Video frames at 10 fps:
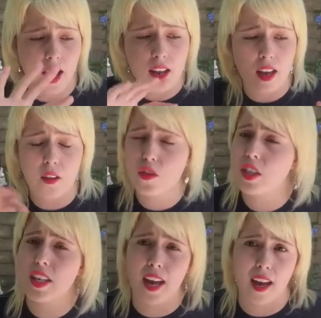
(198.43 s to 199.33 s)
have
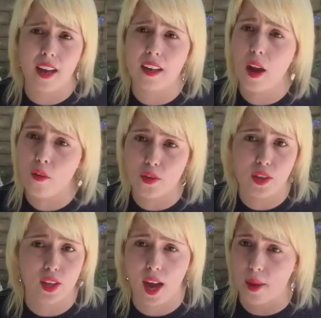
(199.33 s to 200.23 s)
just had
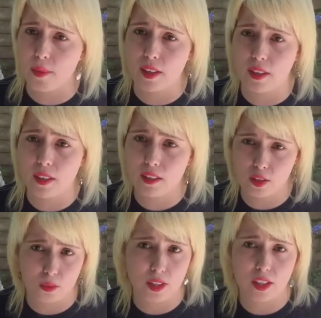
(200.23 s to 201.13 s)
everything happen
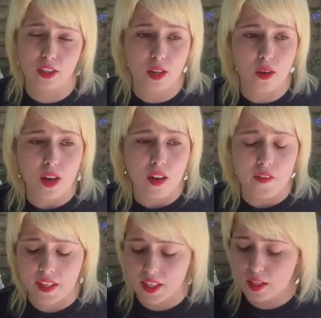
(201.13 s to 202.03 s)
to me. So
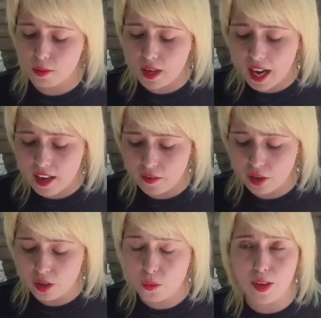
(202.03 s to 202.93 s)
this is what I have
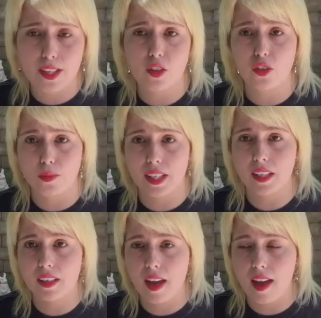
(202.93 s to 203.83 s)
learned works for
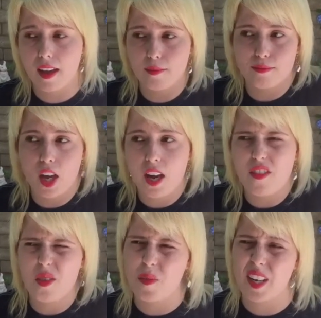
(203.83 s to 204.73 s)
me. Not
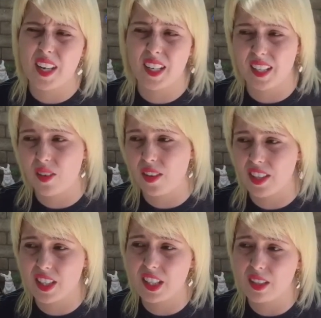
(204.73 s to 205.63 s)
everybody is going
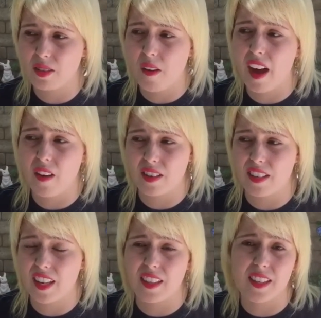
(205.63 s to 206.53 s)
to go out and
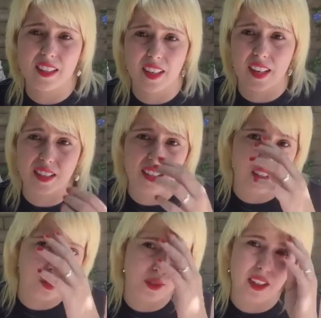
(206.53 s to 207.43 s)
get these things
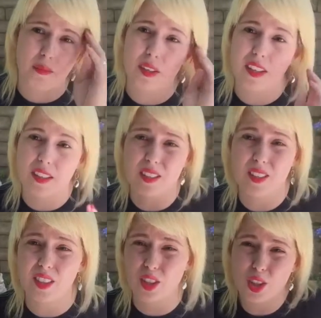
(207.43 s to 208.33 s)
and use them because
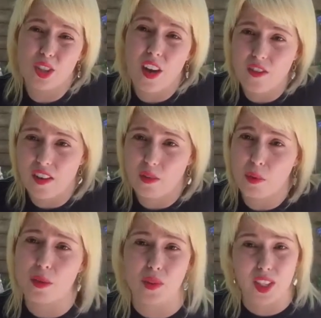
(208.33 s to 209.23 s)
it's just not for
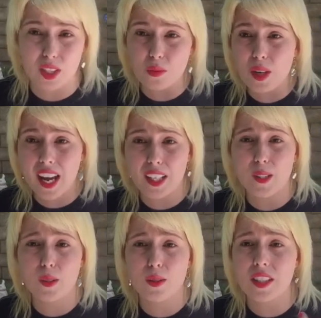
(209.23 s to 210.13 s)
everybody, but this is what I
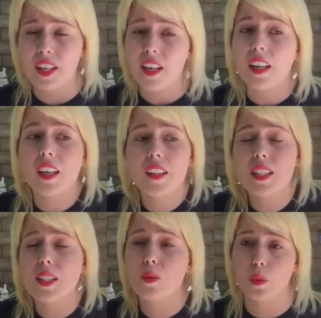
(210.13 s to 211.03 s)
use and
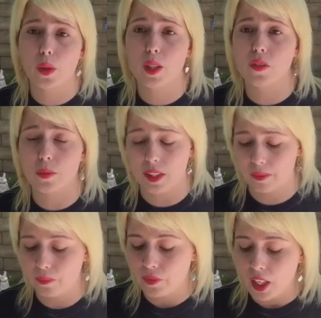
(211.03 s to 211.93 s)
this is what works for me.
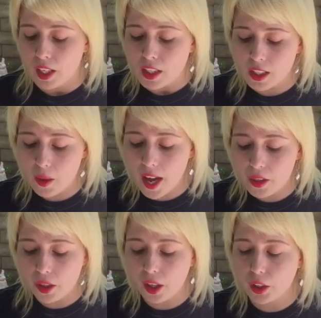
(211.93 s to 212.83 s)
So I
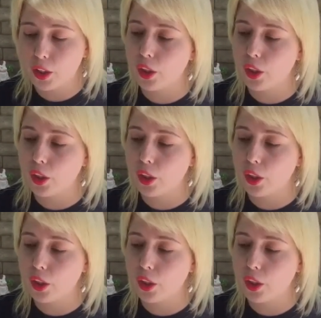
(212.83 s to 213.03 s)
thought,